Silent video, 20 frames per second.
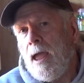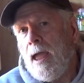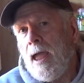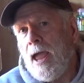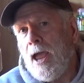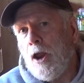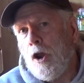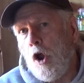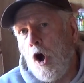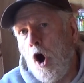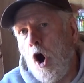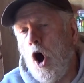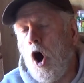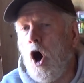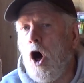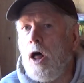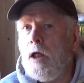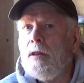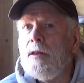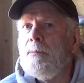and
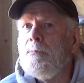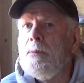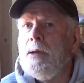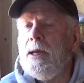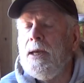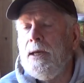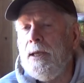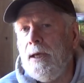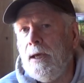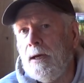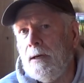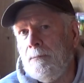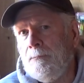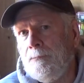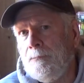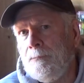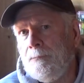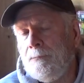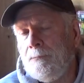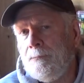all the media
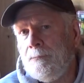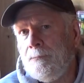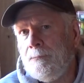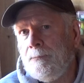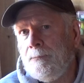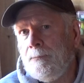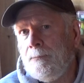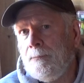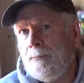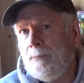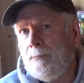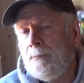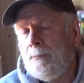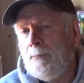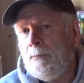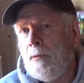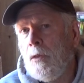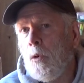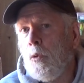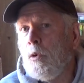
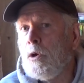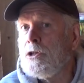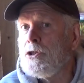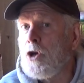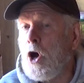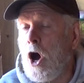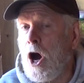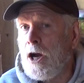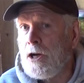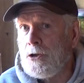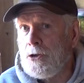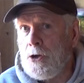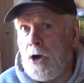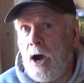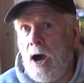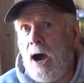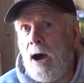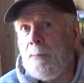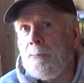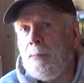was on
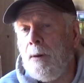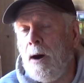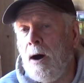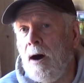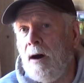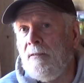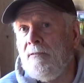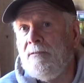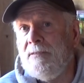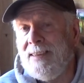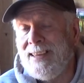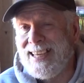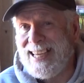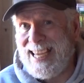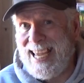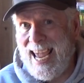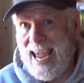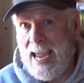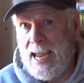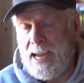top of the
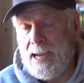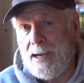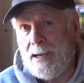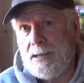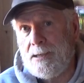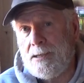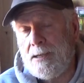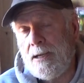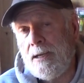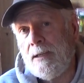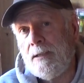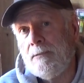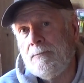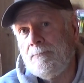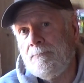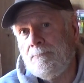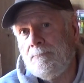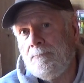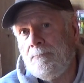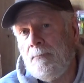caked
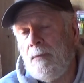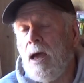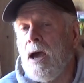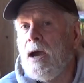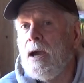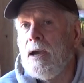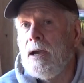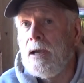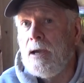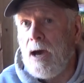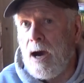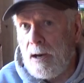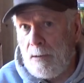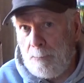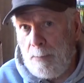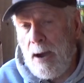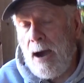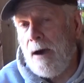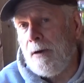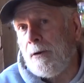
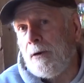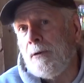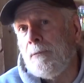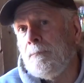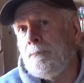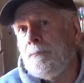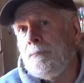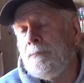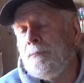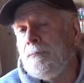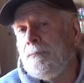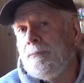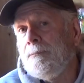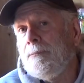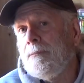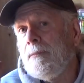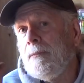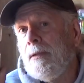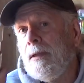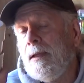gunpowder.
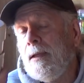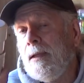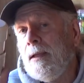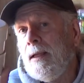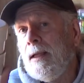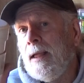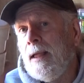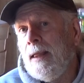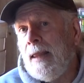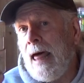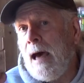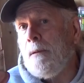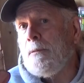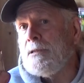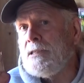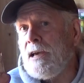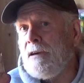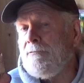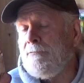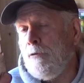That
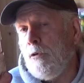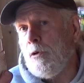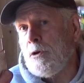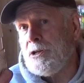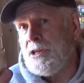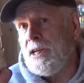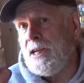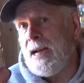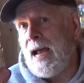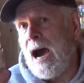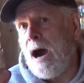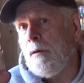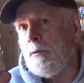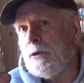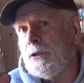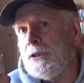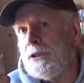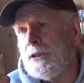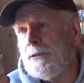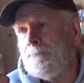was at 14
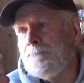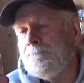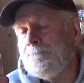hours.